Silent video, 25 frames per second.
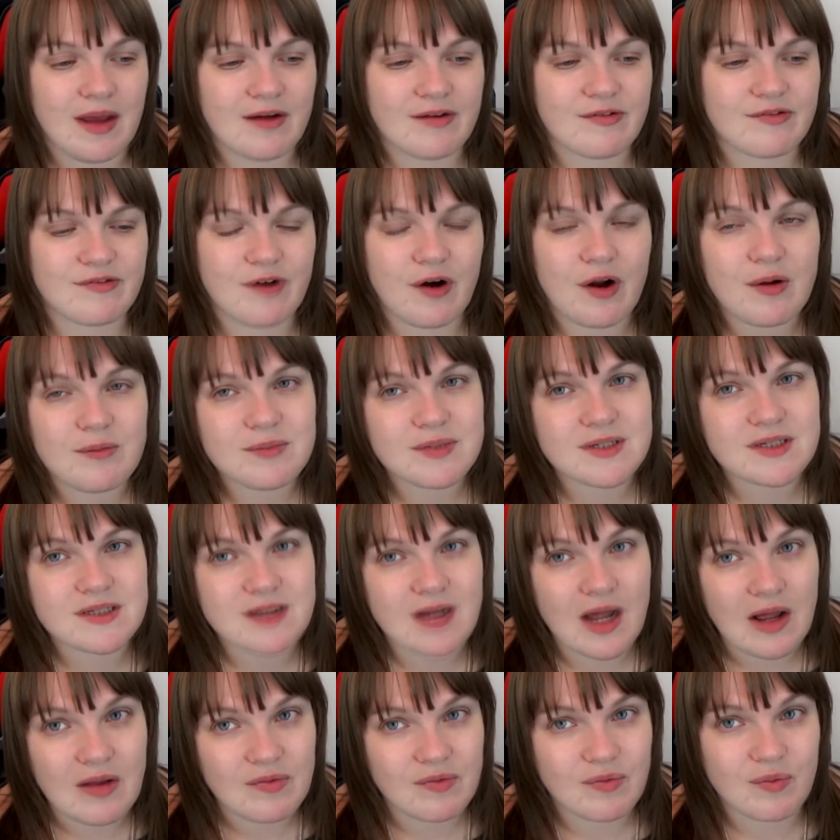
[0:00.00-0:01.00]
From
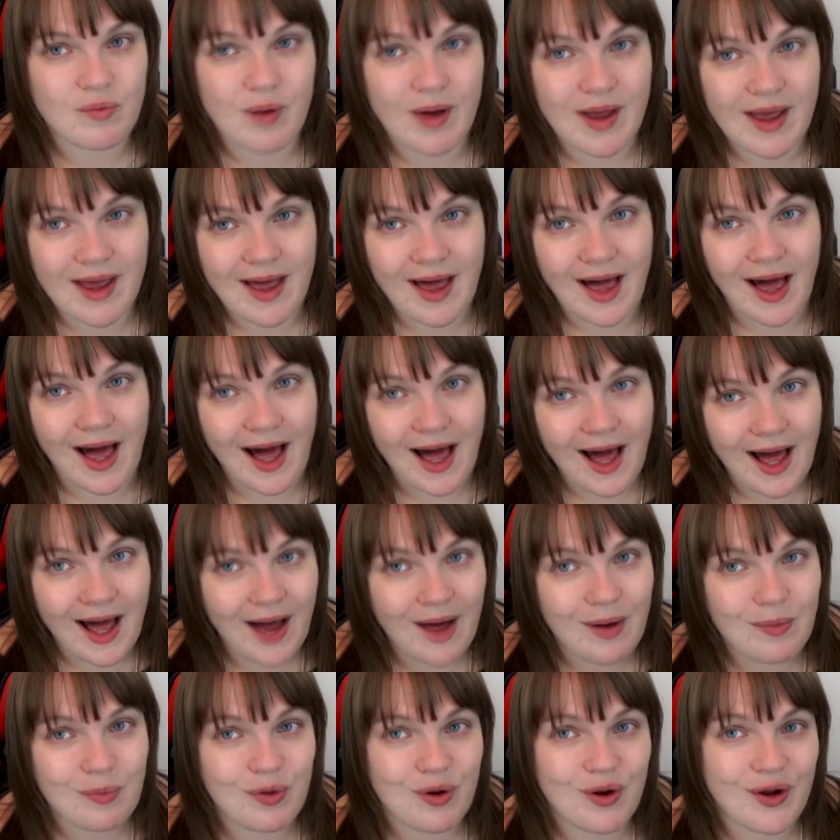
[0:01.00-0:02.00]
Software
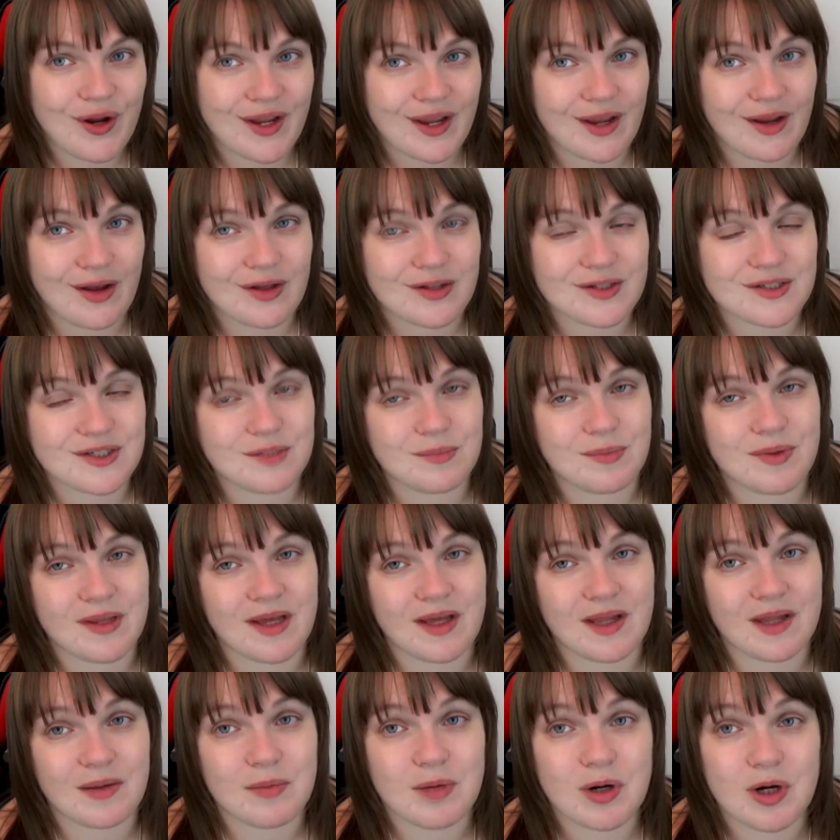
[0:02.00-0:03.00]
are working on
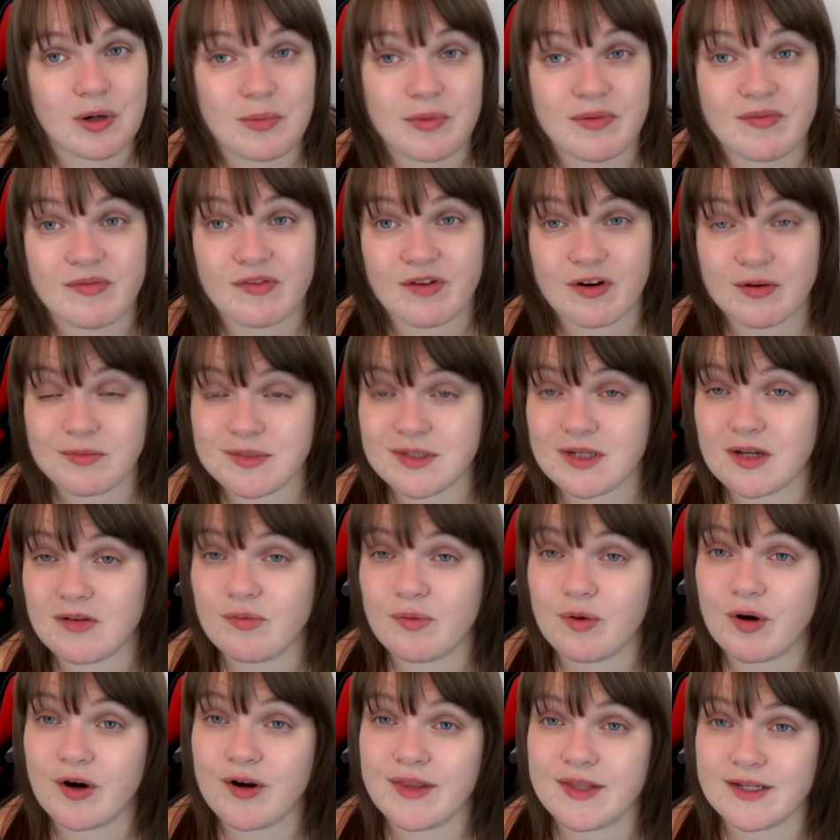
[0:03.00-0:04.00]
something at the moment. From
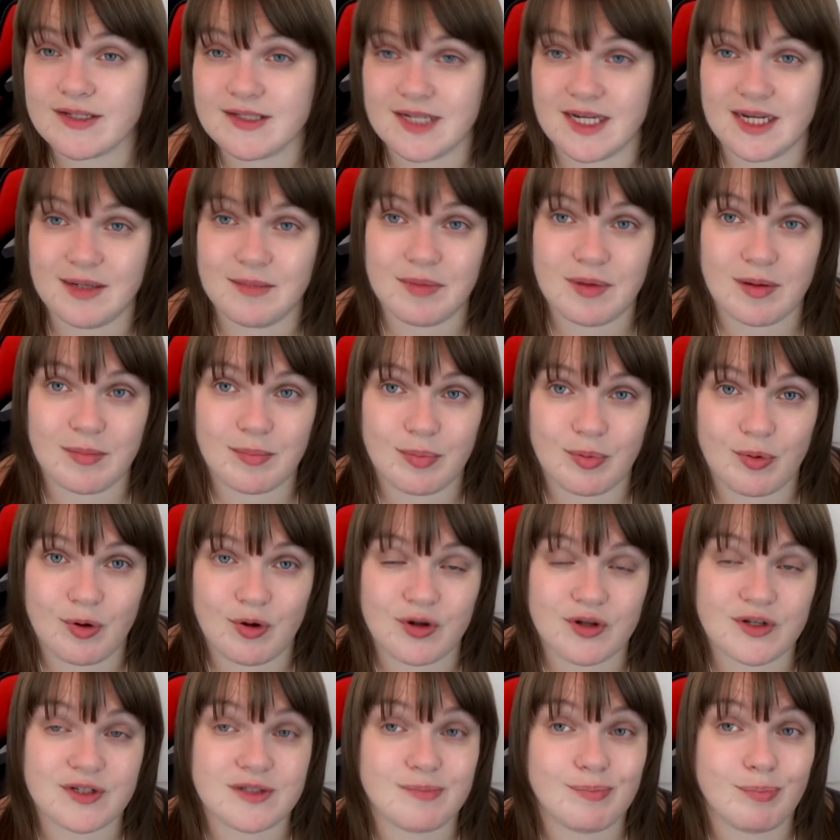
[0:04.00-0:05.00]
Software are the team that
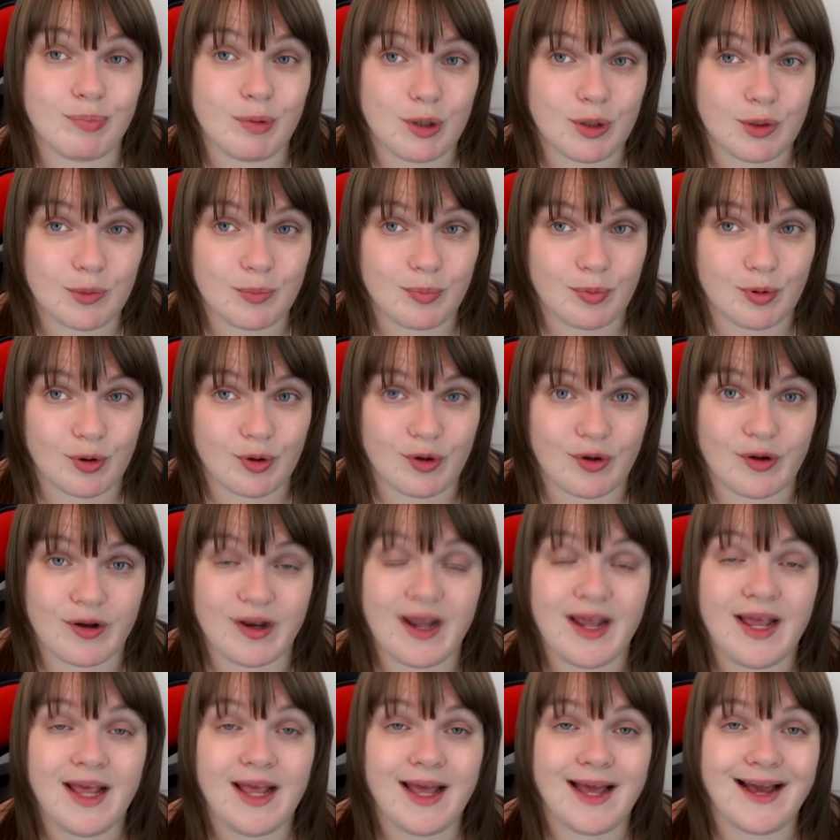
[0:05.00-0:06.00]
brought us
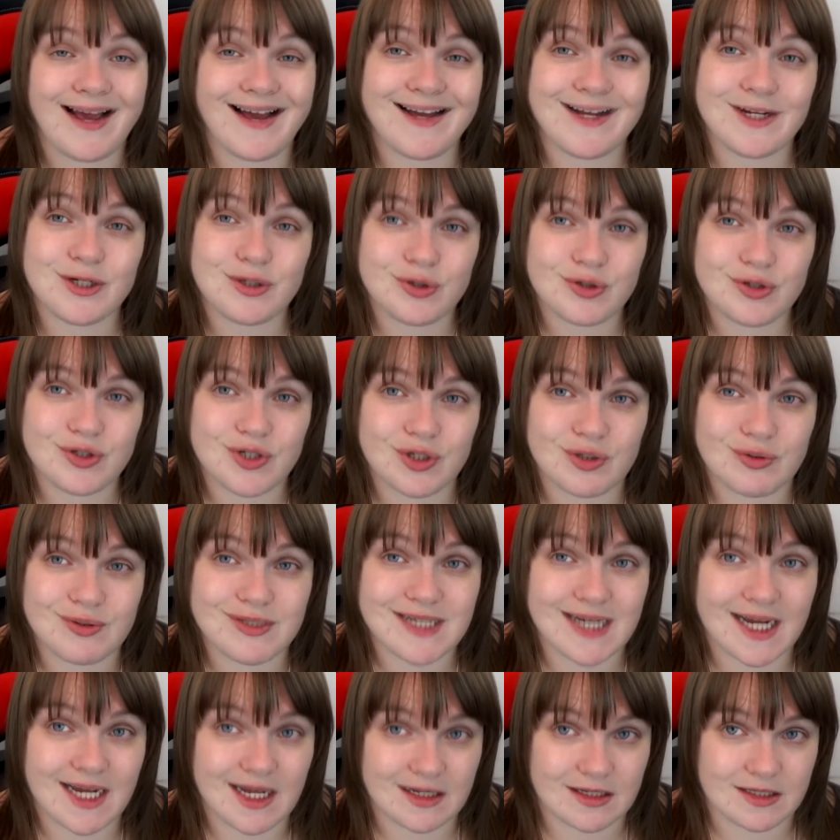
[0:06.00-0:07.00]
Bloodborne and also
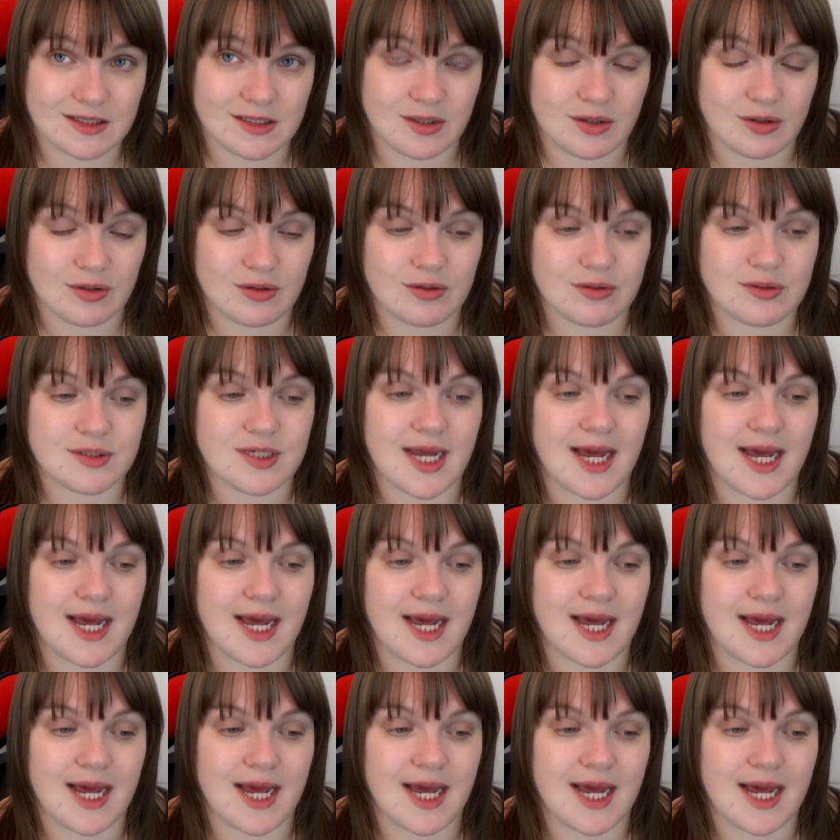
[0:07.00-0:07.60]
Dark Souls.